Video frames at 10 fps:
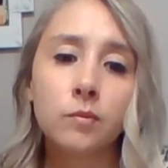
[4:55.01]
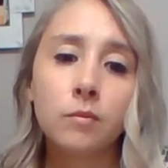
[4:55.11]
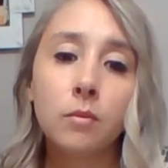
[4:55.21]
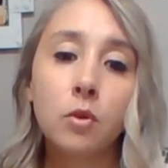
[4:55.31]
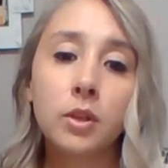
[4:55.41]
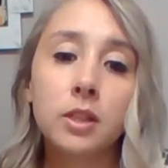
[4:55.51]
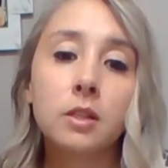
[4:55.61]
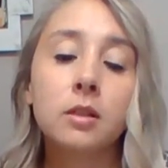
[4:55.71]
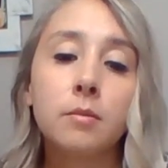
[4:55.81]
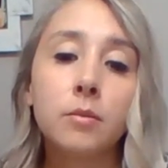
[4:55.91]

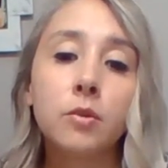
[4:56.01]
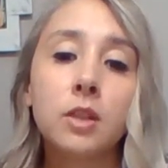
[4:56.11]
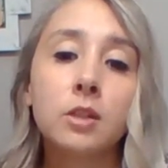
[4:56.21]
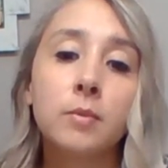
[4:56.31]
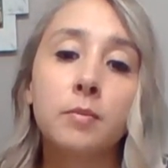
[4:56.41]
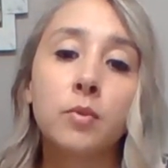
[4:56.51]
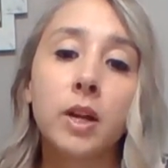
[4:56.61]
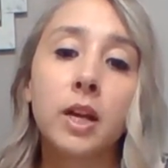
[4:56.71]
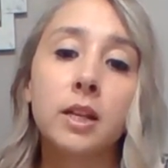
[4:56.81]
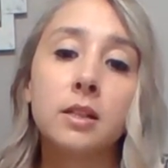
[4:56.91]
moist mucous
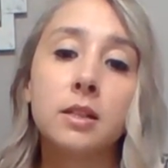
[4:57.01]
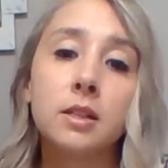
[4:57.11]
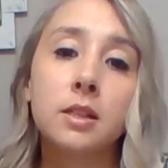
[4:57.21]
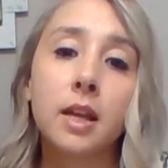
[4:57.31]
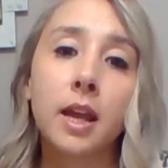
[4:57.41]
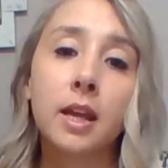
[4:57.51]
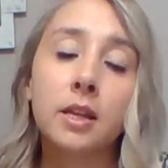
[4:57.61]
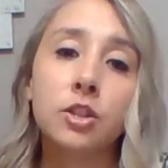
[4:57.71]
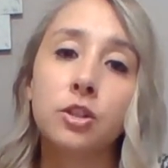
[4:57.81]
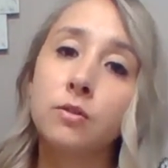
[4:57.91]
membranes
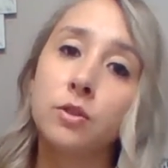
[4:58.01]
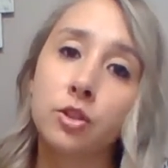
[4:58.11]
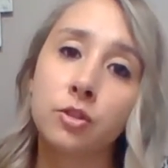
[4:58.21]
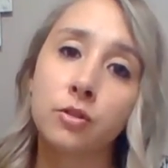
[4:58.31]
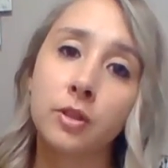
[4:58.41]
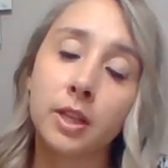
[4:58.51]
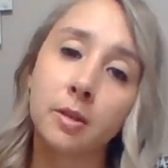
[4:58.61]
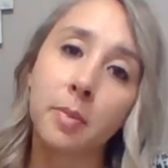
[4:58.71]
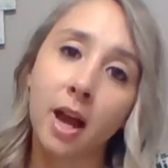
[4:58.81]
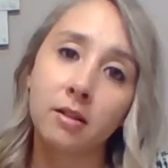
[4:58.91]
and to ensure that the
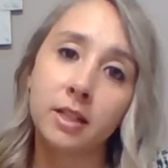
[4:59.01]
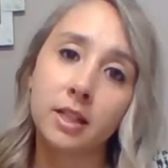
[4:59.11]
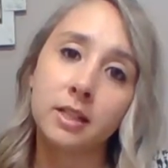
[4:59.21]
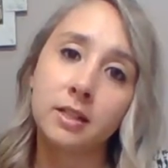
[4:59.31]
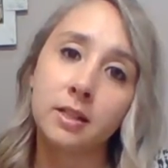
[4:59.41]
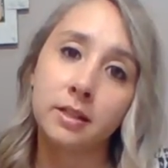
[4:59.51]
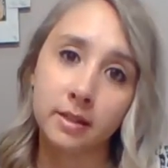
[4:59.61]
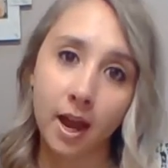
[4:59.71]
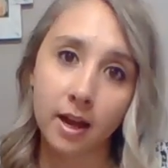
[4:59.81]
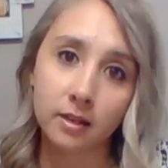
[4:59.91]
palate is
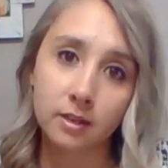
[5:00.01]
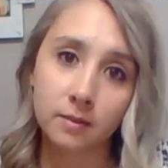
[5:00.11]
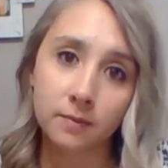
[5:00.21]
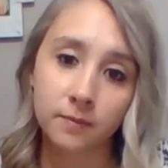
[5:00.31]
intact.